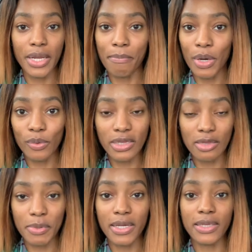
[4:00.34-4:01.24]
and moses
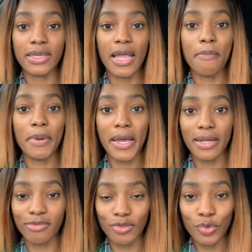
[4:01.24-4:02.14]
because they
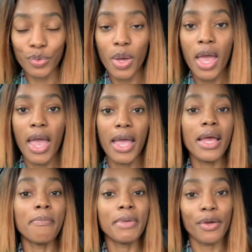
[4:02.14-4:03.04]
passed too
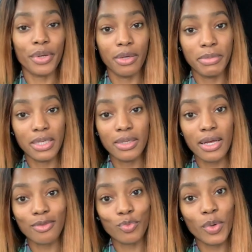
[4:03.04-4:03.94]
and miriam did
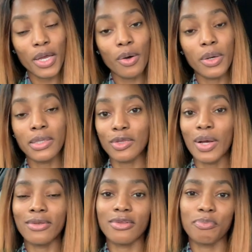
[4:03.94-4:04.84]
as well and so
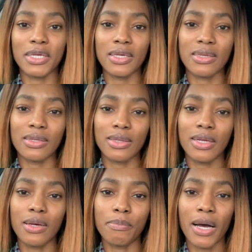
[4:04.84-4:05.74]
i just began to
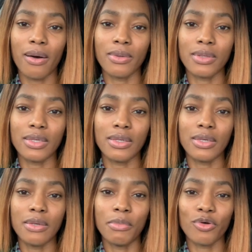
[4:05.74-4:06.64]
think about
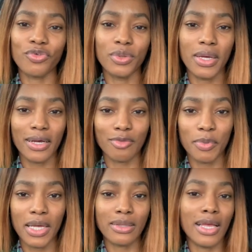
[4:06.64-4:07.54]
the emotional
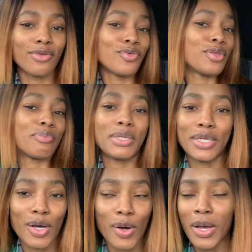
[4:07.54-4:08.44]
aspect that's just me
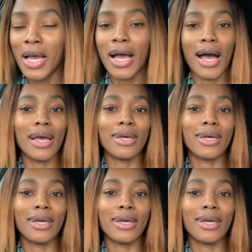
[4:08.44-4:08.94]
y'all i